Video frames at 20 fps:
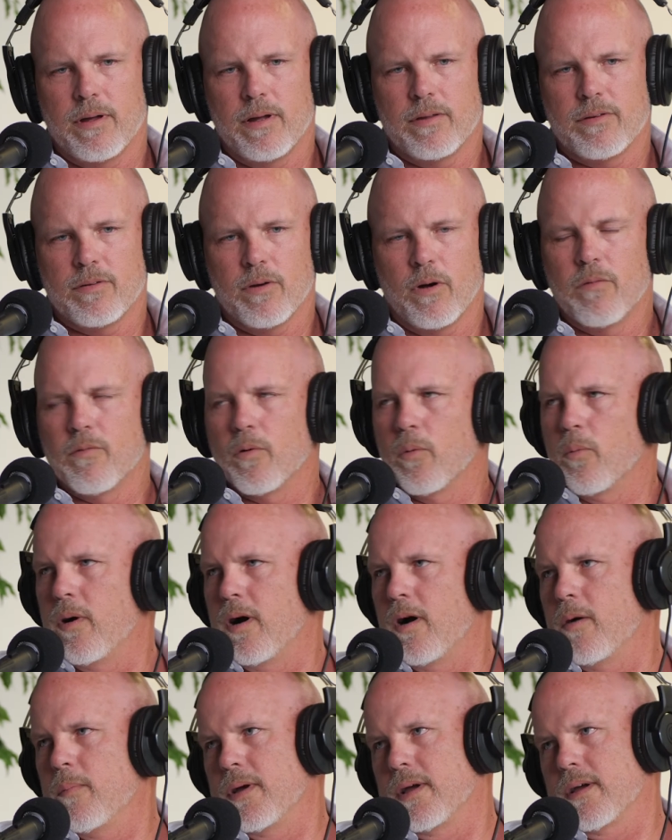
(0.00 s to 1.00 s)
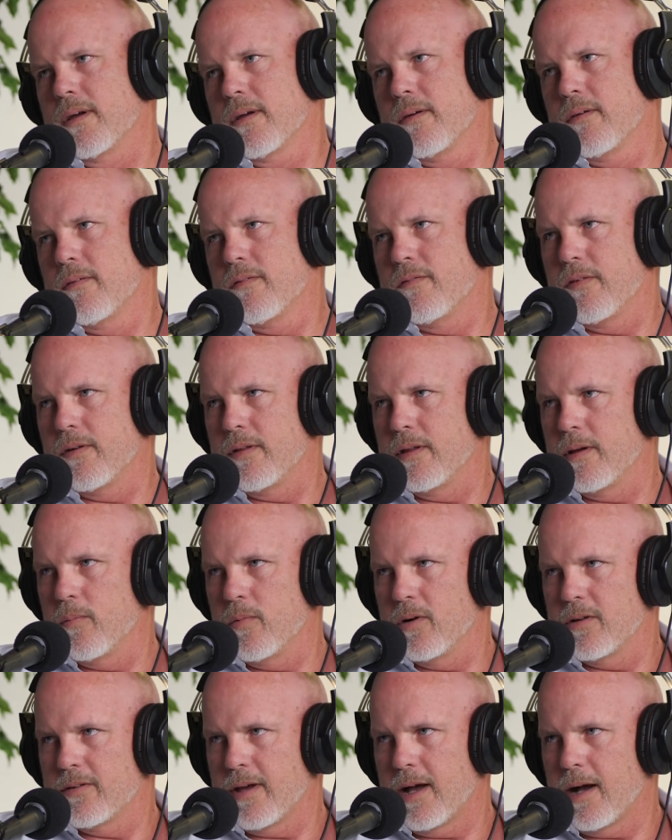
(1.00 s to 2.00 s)
It's overwhelming for
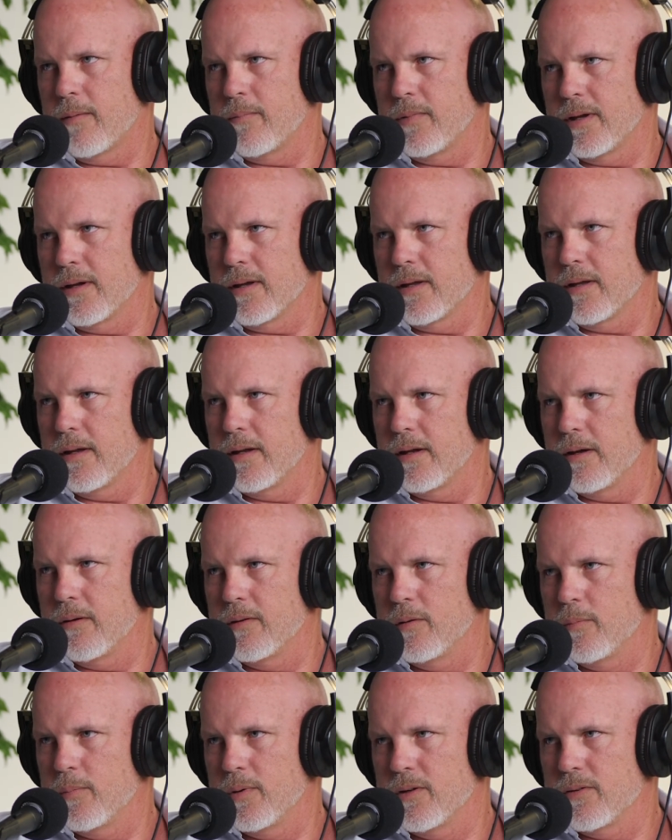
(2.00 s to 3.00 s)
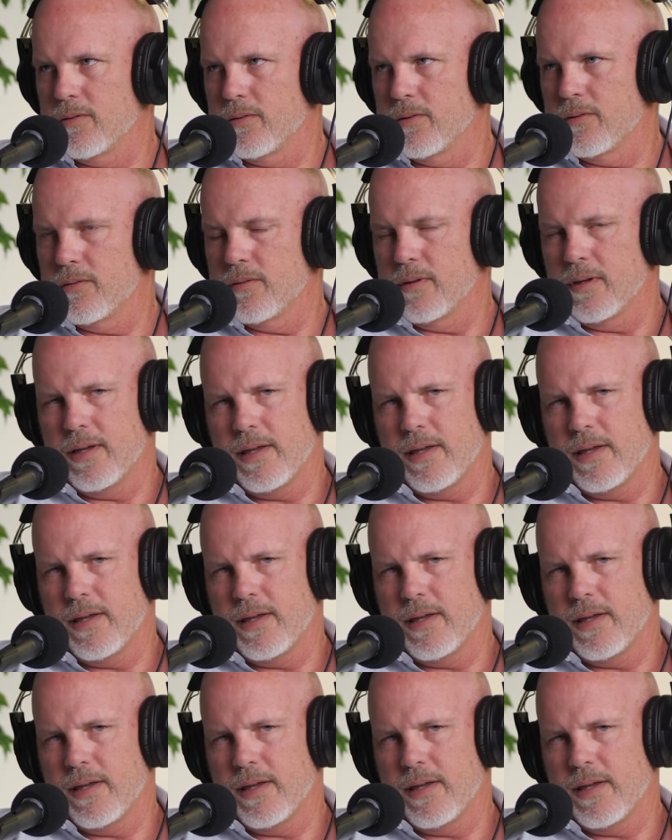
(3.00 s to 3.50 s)
them what's happening, in the business.